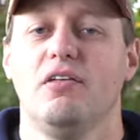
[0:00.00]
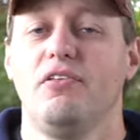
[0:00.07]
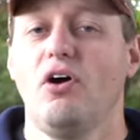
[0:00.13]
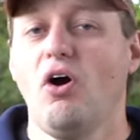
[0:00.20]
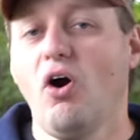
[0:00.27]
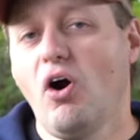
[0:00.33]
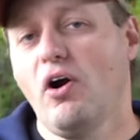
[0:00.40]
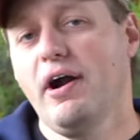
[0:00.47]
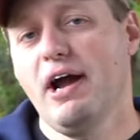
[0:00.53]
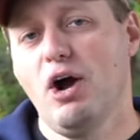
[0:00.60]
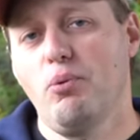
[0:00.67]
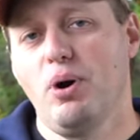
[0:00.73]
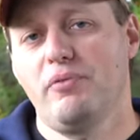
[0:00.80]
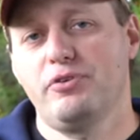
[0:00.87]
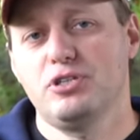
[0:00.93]
There are,
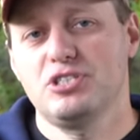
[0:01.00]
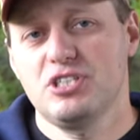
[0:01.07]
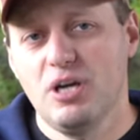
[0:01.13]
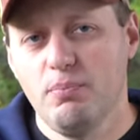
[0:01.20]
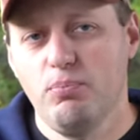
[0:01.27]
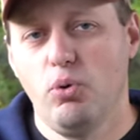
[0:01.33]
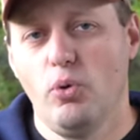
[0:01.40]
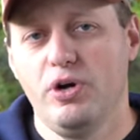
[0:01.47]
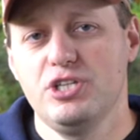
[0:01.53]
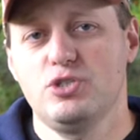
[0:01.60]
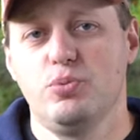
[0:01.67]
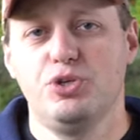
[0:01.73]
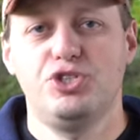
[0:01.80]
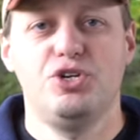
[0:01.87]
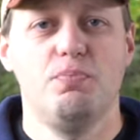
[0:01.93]
however, some
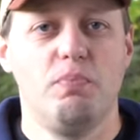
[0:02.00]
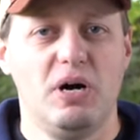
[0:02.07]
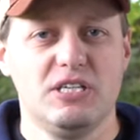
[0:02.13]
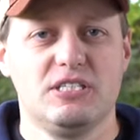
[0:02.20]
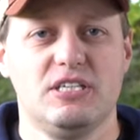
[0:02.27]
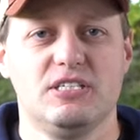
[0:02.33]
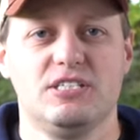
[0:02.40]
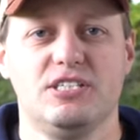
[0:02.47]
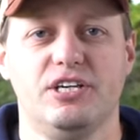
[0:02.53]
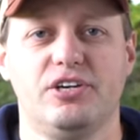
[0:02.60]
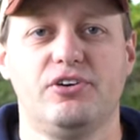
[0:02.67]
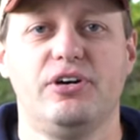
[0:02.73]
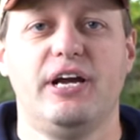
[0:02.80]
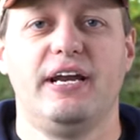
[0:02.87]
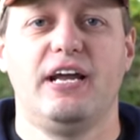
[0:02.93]
points which you must
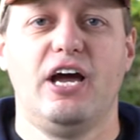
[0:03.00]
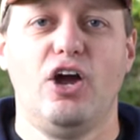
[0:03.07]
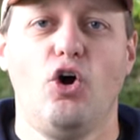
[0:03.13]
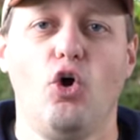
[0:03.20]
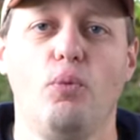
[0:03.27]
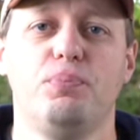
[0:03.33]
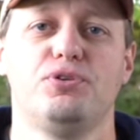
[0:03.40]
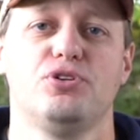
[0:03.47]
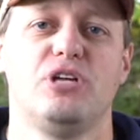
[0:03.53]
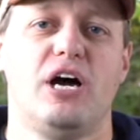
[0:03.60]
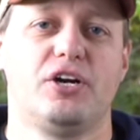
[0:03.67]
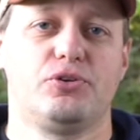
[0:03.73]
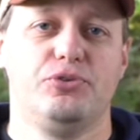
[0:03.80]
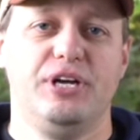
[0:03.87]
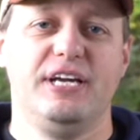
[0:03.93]
consider and I hope do
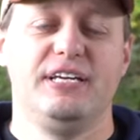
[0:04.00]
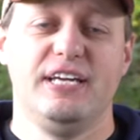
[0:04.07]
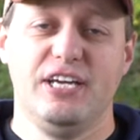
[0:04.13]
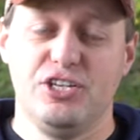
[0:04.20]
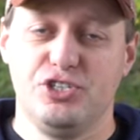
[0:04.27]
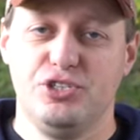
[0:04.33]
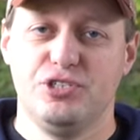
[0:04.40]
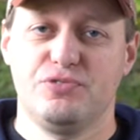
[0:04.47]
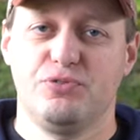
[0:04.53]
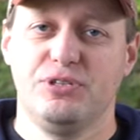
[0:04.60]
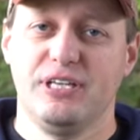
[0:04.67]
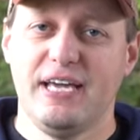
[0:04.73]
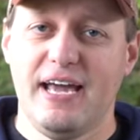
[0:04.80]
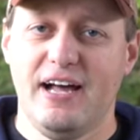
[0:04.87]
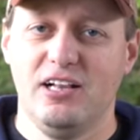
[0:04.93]
not create issues for
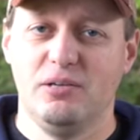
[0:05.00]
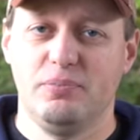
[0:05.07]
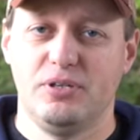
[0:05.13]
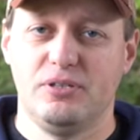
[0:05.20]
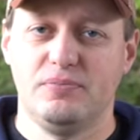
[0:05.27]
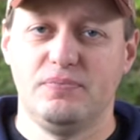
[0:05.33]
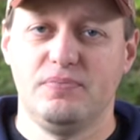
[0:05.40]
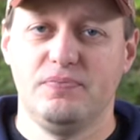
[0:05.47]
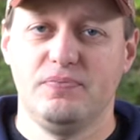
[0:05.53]
the caliber.